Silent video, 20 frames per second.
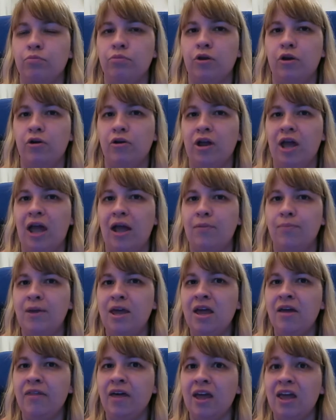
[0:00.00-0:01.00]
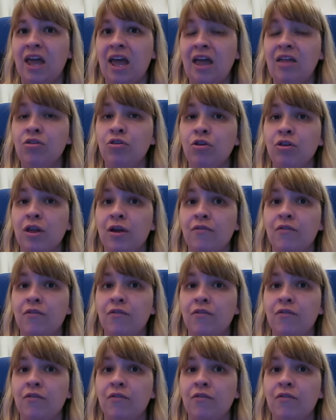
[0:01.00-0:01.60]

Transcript: there can't be, because I canceled